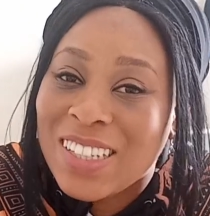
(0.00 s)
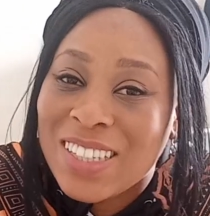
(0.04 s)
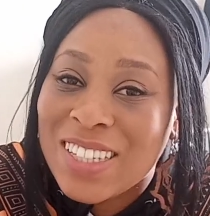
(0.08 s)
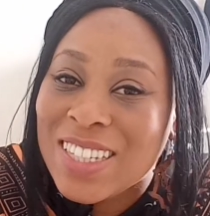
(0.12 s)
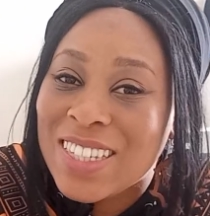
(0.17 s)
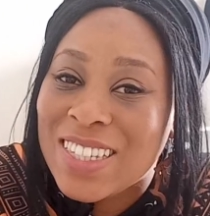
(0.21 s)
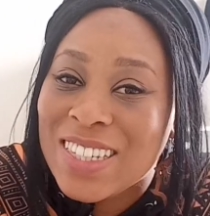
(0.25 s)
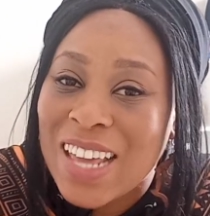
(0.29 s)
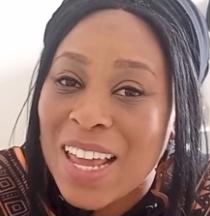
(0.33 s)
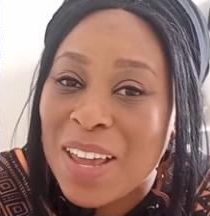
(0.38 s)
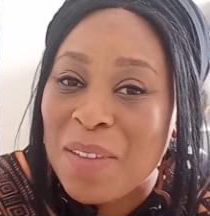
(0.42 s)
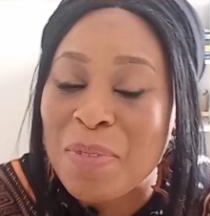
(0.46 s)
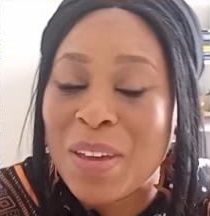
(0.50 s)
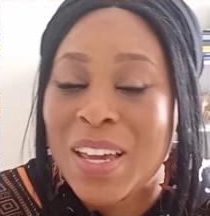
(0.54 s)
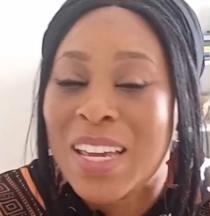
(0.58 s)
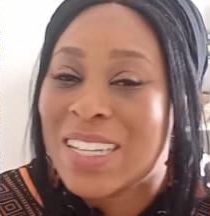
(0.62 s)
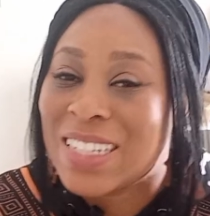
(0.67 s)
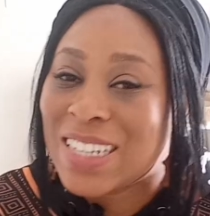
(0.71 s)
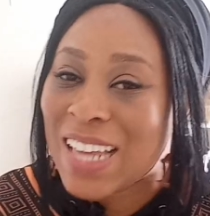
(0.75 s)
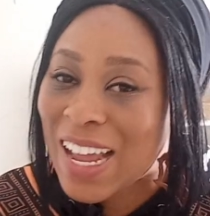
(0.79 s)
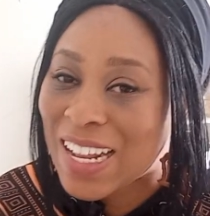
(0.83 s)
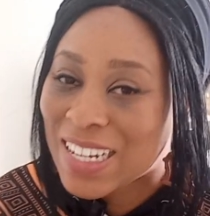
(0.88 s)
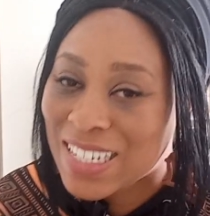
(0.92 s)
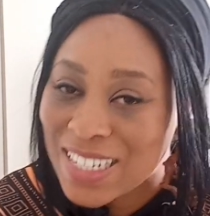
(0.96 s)
say because
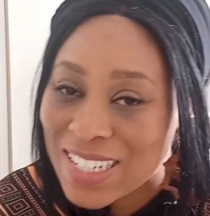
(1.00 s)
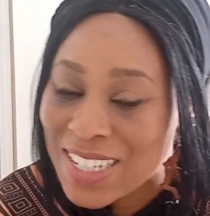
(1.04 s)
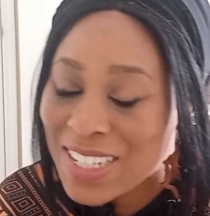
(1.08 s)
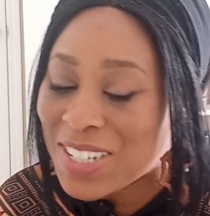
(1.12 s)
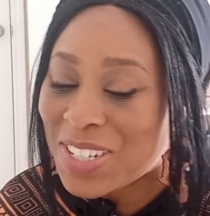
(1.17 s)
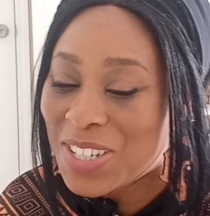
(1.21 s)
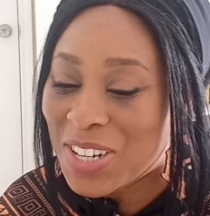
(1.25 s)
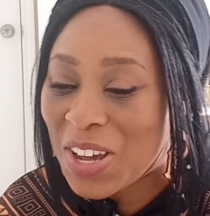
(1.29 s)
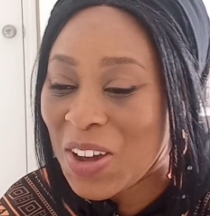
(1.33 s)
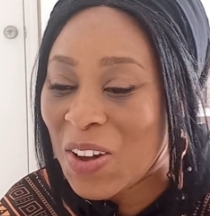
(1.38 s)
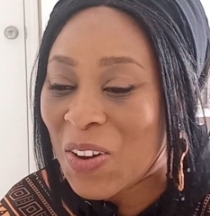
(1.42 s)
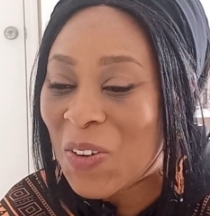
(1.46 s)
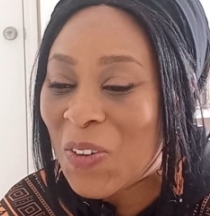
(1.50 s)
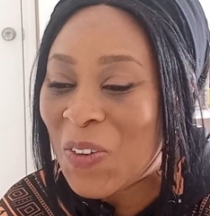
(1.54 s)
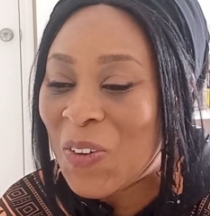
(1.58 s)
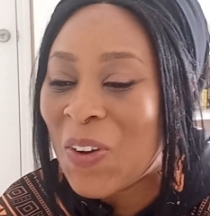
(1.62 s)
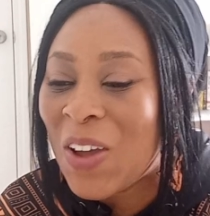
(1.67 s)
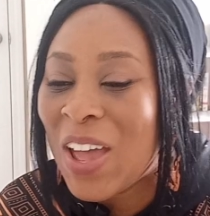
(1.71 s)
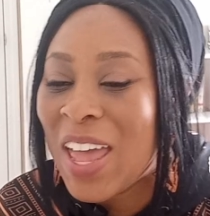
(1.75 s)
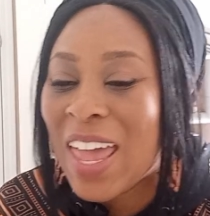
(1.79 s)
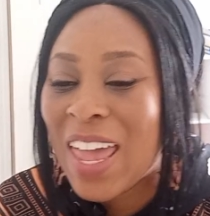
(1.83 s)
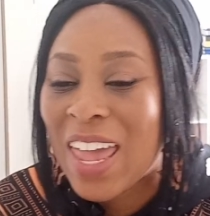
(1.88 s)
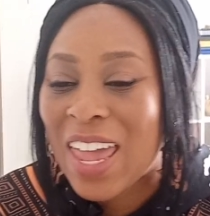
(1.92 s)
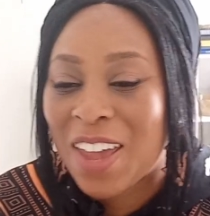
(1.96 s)
I didn't know
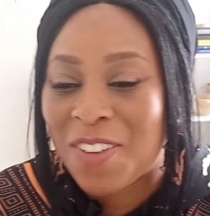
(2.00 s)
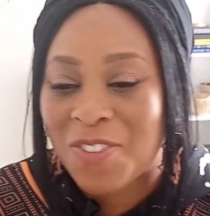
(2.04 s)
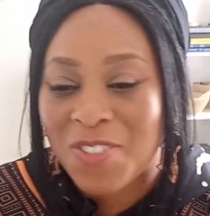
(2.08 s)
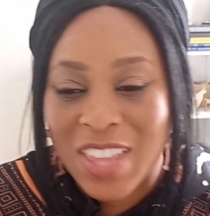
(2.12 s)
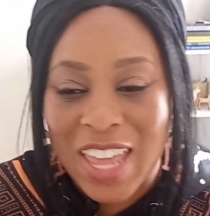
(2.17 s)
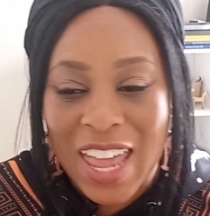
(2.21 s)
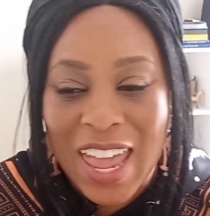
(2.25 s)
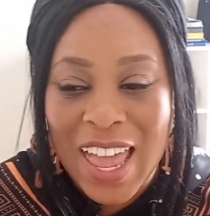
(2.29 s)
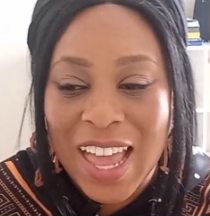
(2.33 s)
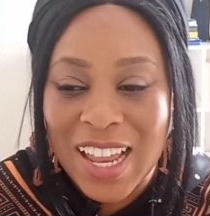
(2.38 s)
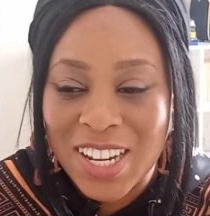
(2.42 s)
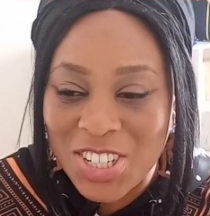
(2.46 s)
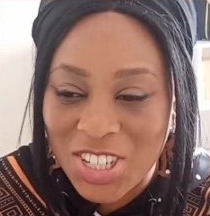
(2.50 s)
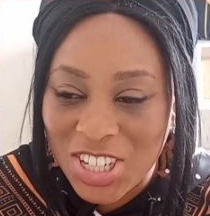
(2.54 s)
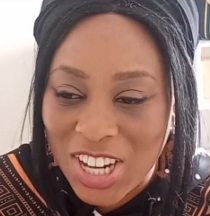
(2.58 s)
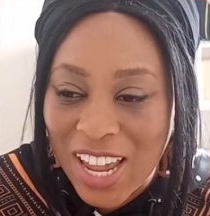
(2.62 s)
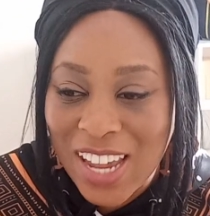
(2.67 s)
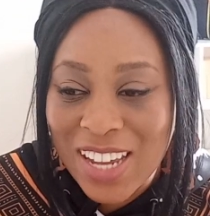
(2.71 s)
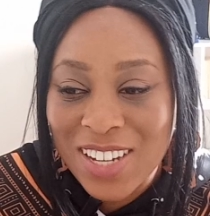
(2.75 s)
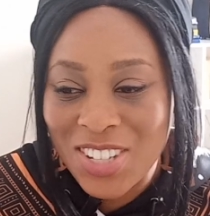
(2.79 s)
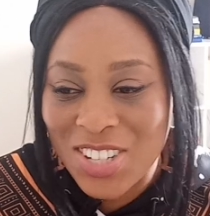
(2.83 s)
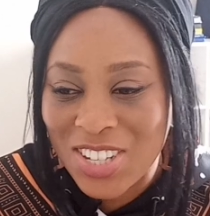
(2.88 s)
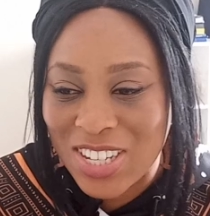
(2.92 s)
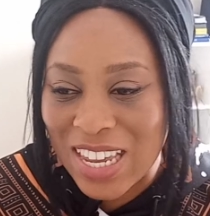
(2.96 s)
if they had
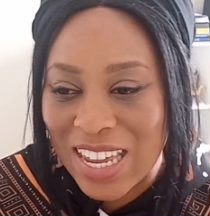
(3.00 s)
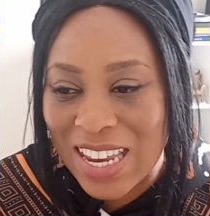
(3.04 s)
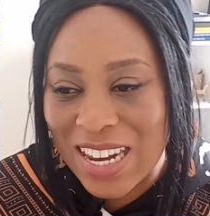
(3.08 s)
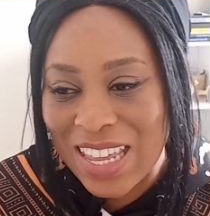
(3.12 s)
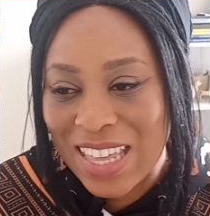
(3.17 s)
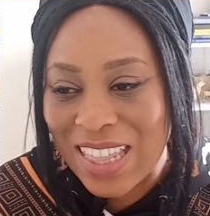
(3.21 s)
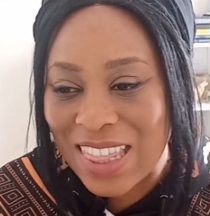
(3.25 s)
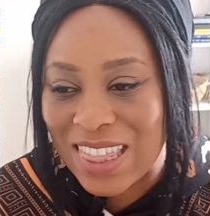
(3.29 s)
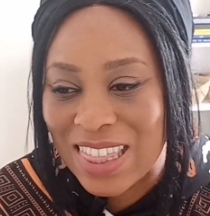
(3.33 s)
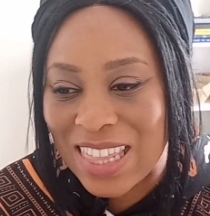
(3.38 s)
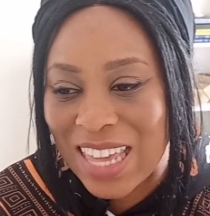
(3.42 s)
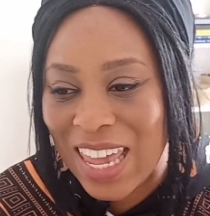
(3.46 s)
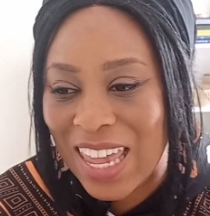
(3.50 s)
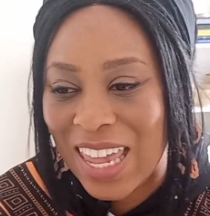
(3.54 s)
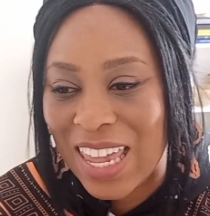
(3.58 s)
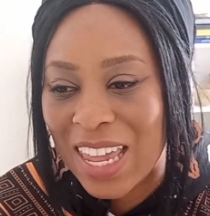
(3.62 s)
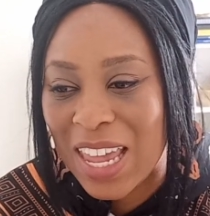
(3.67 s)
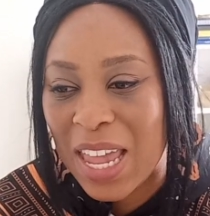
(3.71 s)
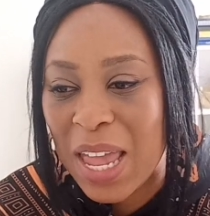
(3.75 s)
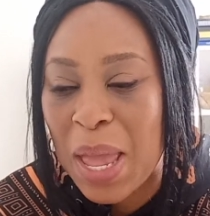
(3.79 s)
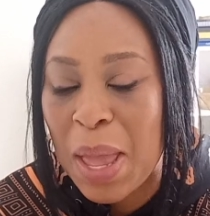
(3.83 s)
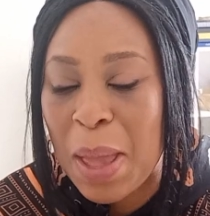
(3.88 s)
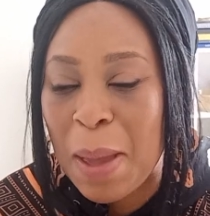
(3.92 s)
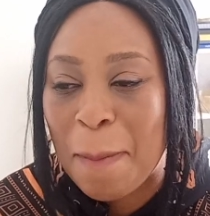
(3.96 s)
changed anything,
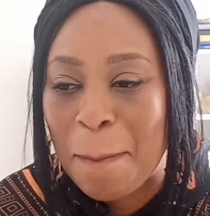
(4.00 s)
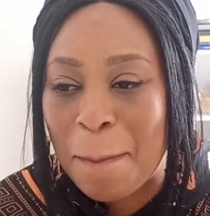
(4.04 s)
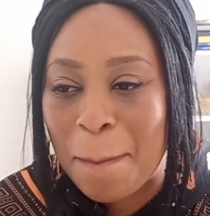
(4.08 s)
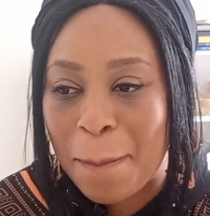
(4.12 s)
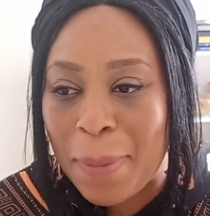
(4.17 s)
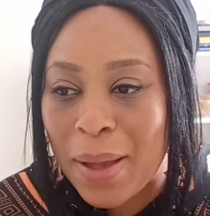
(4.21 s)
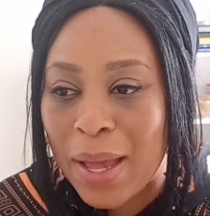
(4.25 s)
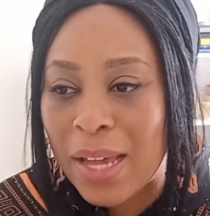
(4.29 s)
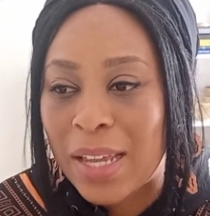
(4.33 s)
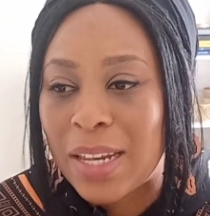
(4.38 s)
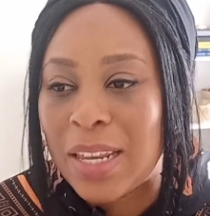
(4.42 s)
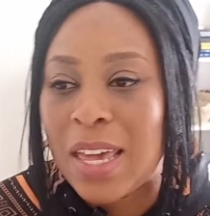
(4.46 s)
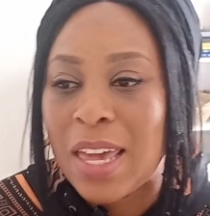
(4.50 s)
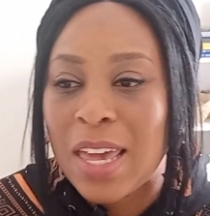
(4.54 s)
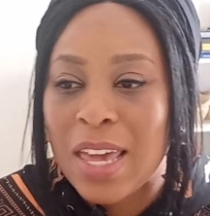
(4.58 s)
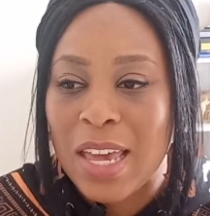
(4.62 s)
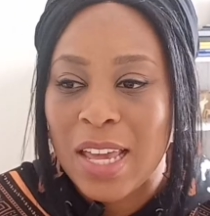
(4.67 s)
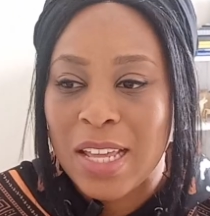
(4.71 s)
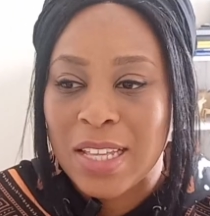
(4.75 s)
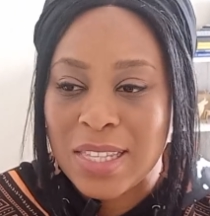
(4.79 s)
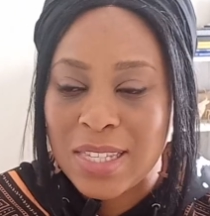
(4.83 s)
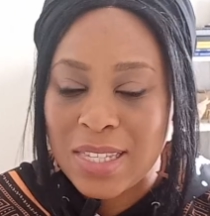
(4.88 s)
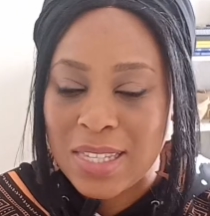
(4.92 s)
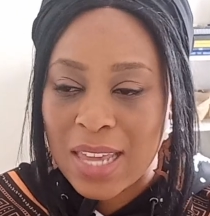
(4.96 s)
but
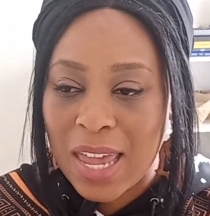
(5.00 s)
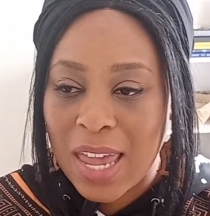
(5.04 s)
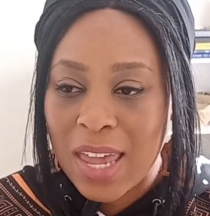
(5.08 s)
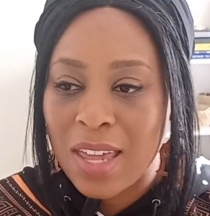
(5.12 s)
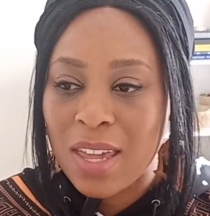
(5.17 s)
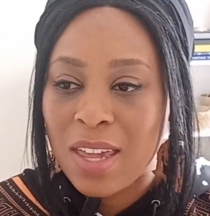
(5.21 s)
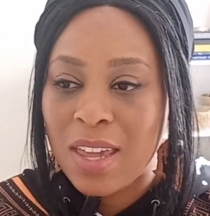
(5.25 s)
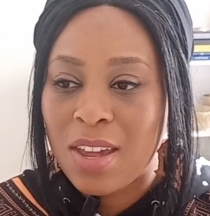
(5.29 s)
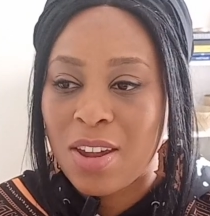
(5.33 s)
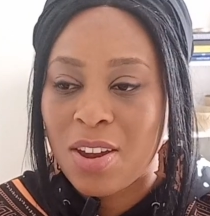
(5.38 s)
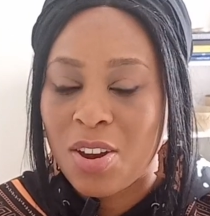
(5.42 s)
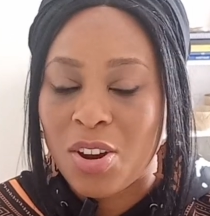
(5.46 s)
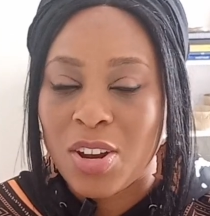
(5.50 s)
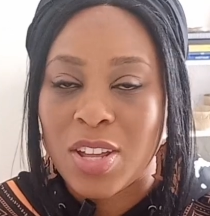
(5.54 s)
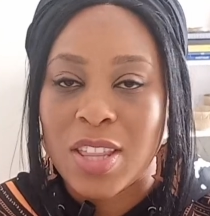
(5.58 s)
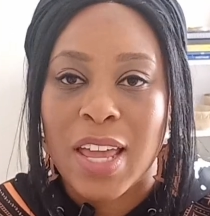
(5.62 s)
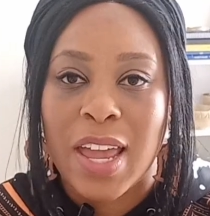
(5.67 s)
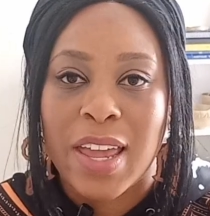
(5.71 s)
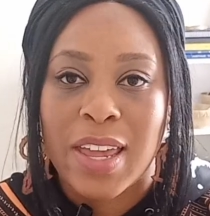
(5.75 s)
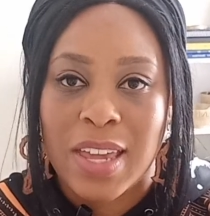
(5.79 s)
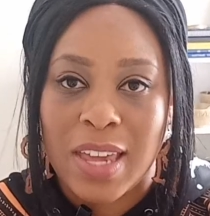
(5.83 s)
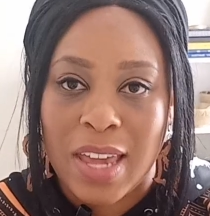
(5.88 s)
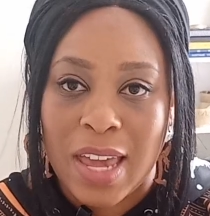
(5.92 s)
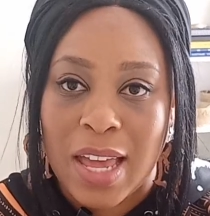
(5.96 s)
it's saying here
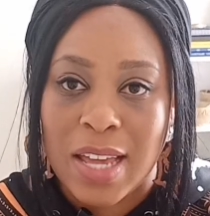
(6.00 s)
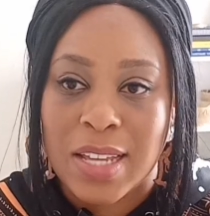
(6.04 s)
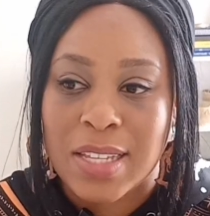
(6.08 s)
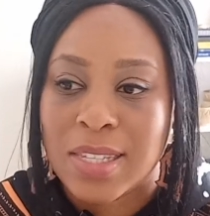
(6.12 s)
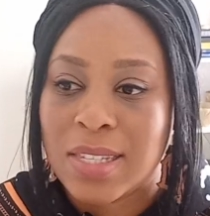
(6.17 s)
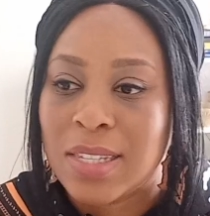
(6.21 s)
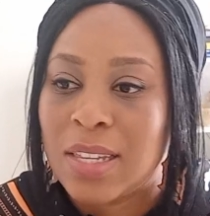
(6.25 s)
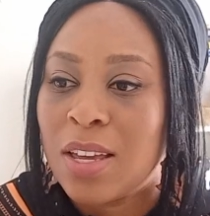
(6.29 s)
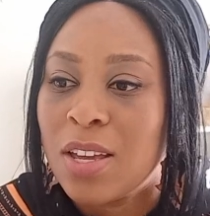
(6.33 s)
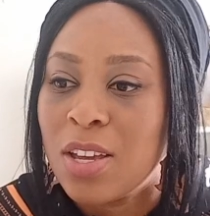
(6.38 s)
that yes.